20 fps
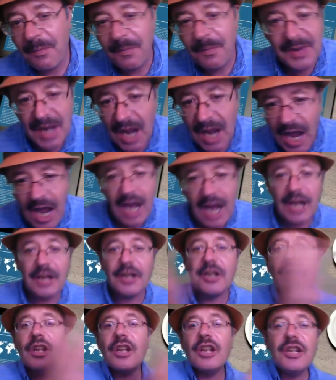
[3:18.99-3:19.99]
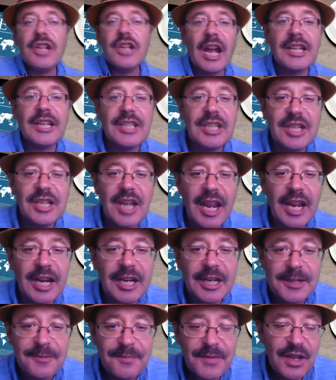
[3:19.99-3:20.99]
beyond
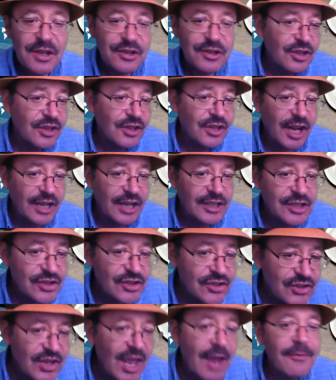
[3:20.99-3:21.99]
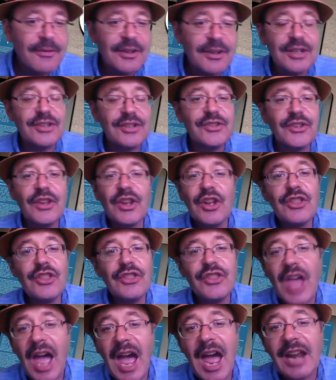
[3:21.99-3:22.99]
1980 to the 1970s,
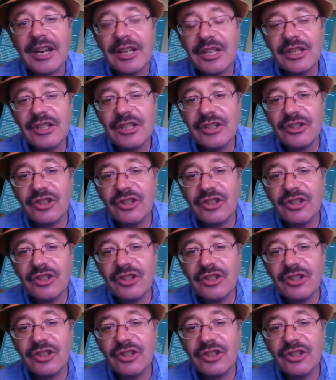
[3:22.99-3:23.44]
that